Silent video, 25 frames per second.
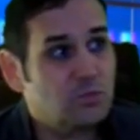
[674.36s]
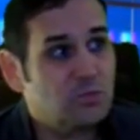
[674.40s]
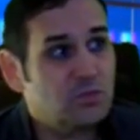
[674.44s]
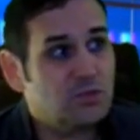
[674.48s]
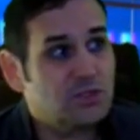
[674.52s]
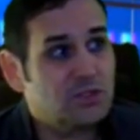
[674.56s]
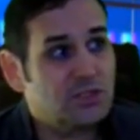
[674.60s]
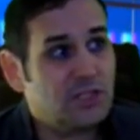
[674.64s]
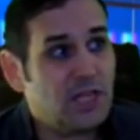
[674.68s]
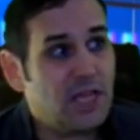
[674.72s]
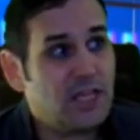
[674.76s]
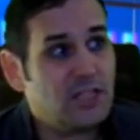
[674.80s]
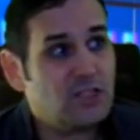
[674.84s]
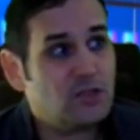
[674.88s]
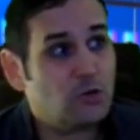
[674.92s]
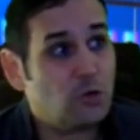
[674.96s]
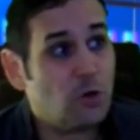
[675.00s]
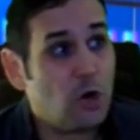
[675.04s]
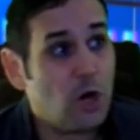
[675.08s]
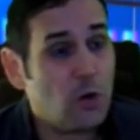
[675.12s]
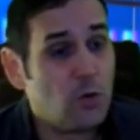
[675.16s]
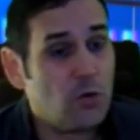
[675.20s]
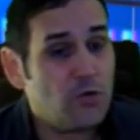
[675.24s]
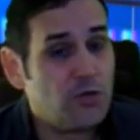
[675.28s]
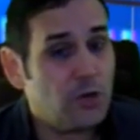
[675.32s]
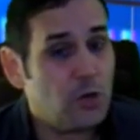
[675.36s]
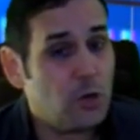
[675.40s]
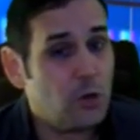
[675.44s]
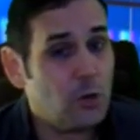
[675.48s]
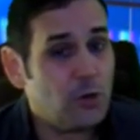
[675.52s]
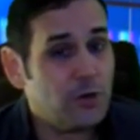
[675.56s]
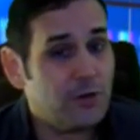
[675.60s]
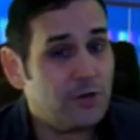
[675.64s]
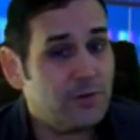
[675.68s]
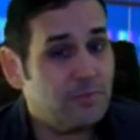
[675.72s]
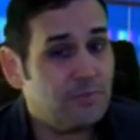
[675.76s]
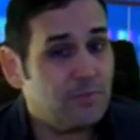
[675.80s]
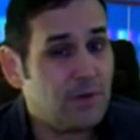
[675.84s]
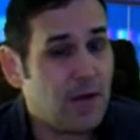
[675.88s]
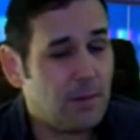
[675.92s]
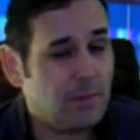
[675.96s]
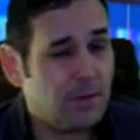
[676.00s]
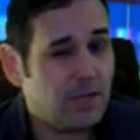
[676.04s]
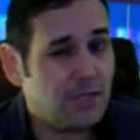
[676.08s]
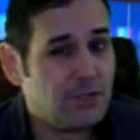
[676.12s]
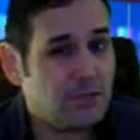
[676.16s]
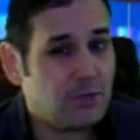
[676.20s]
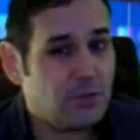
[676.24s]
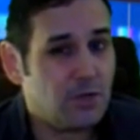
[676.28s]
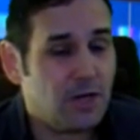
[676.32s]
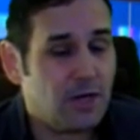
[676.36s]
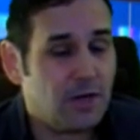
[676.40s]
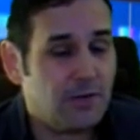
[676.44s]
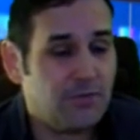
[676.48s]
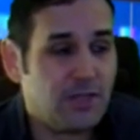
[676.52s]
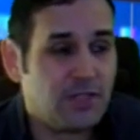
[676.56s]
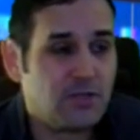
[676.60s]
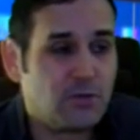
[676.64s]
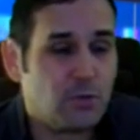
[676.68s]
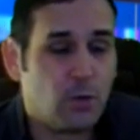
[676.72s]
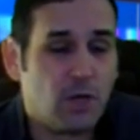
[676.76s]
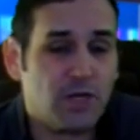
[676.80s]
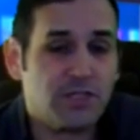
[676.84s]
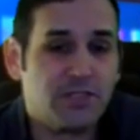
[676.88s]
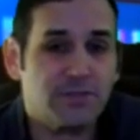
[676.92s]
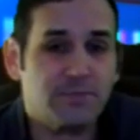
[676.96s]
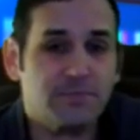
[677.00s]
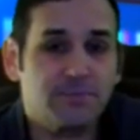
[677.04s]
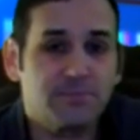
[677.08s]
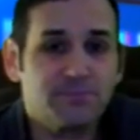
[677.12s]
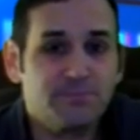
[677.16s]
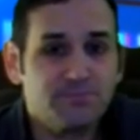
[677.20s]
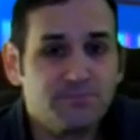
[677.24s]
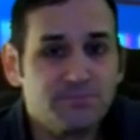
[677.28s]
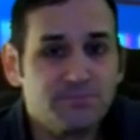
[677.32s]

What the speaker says: stay strong with the Lord. God bless you all. Thanks for watching.